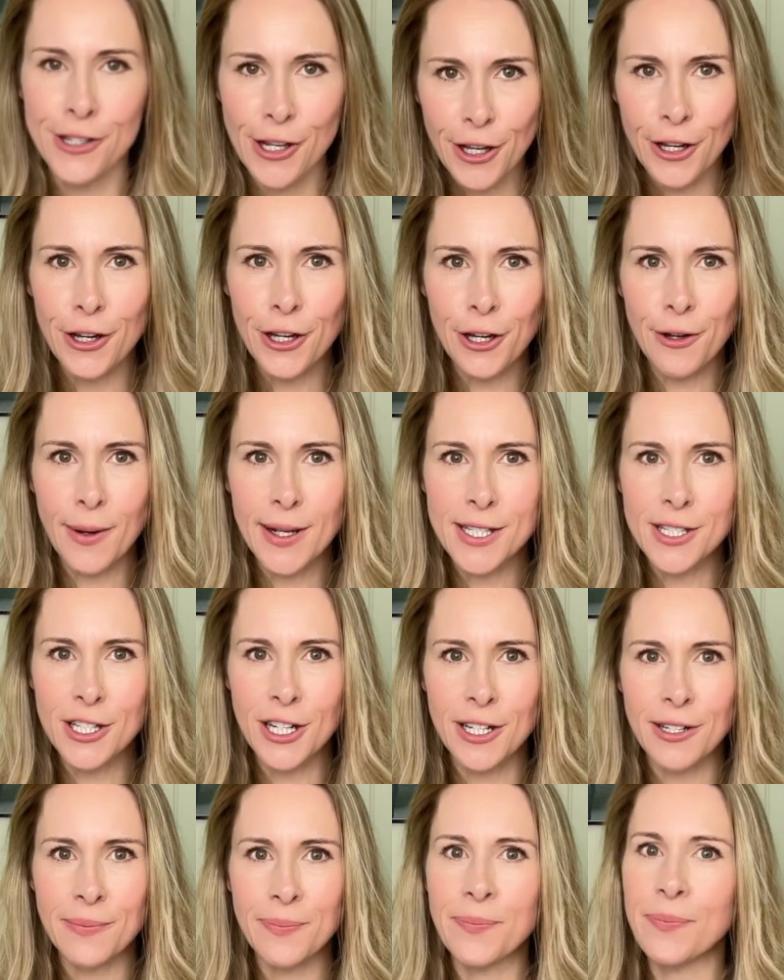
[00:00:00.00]
you got your
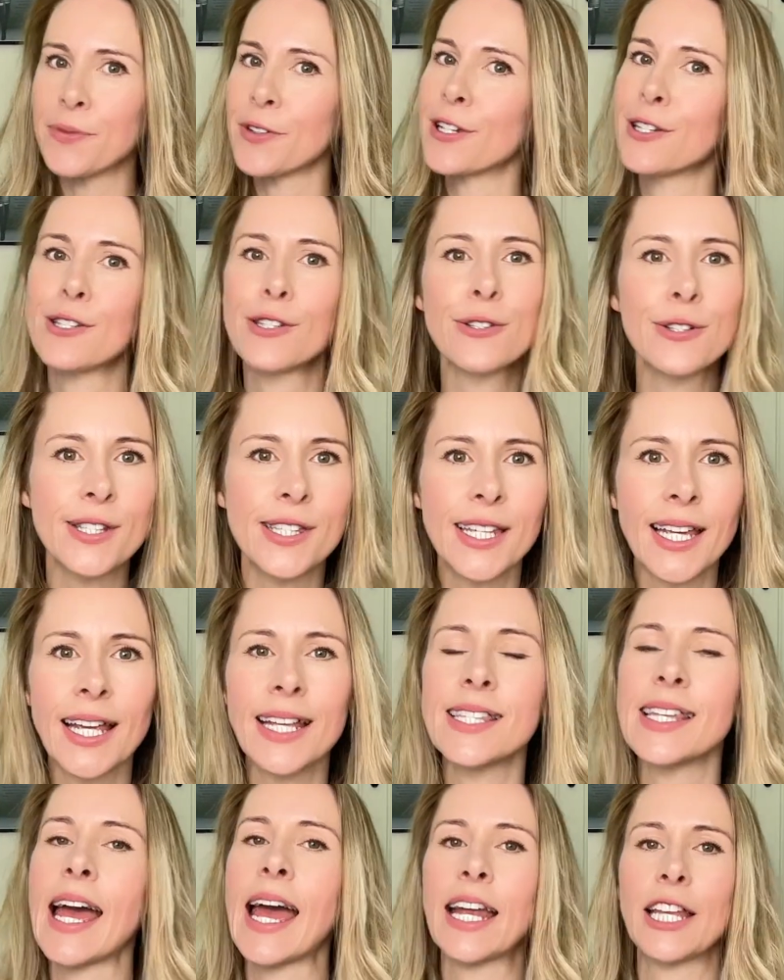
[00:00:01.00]
question, your
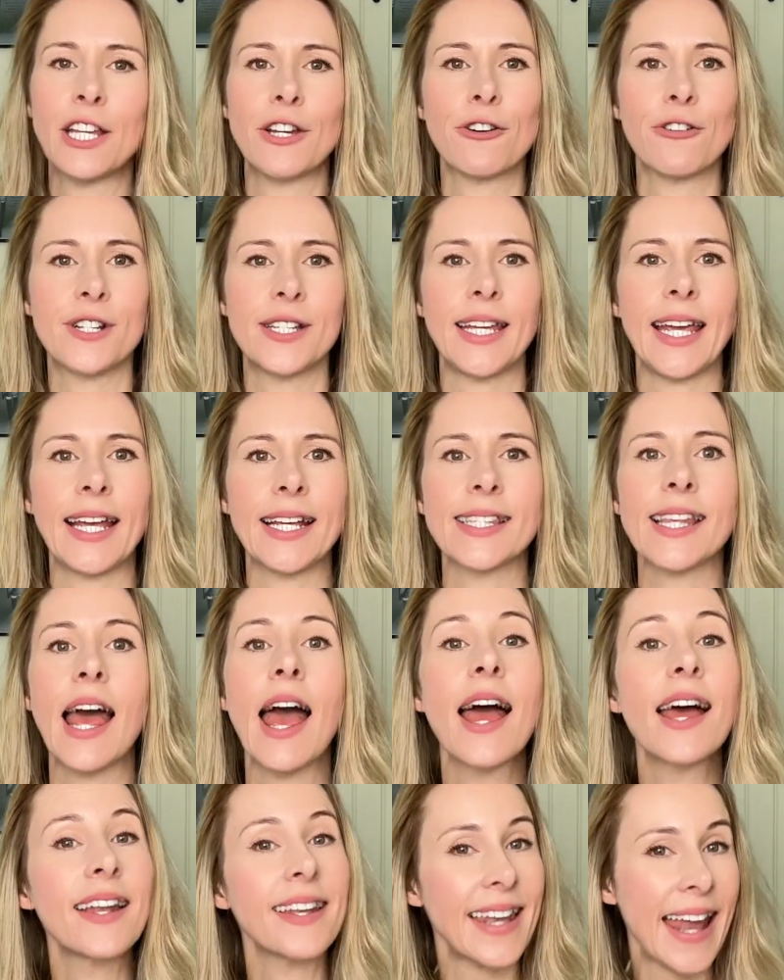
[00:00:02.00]
sources, and your critiques.
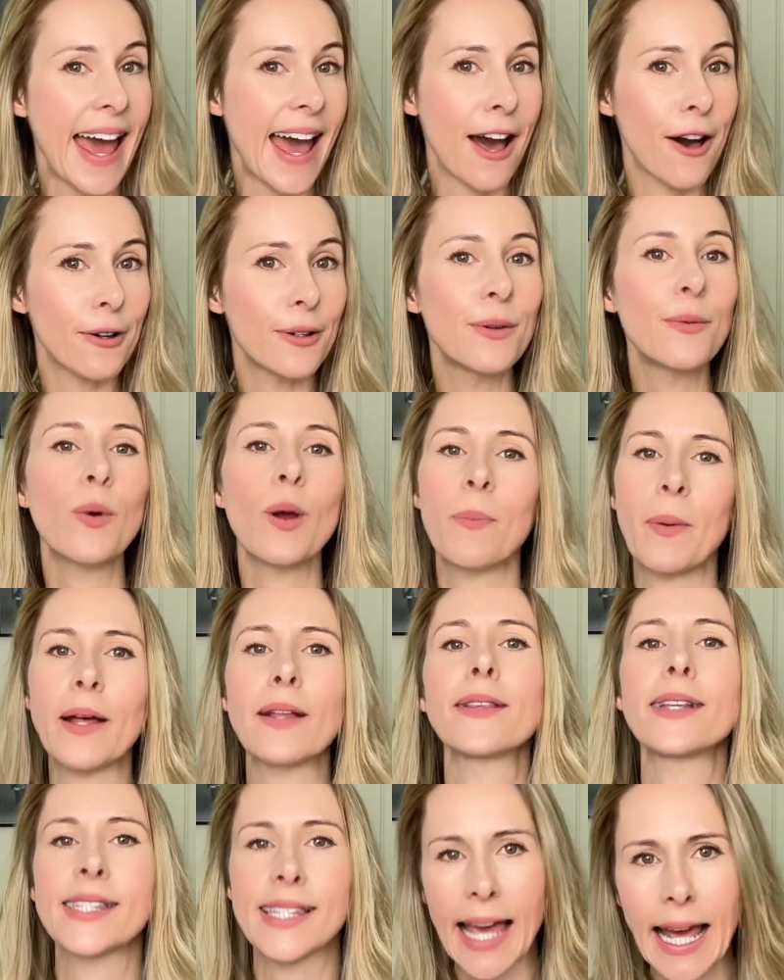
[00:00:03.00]
Now we
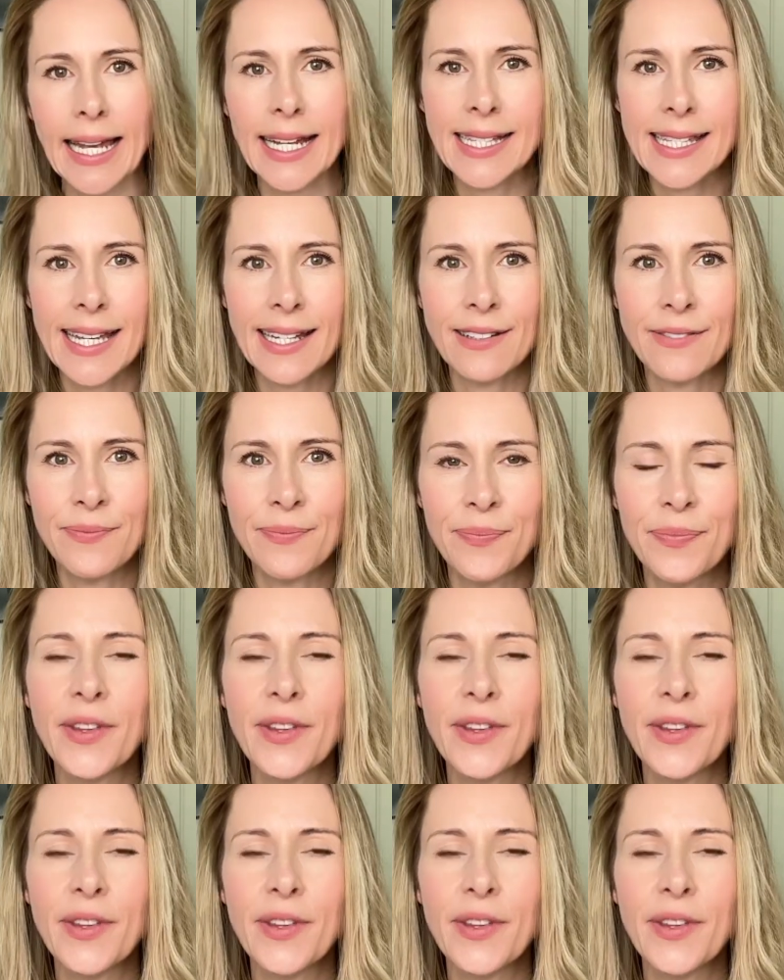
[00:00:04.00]
build the skeleton.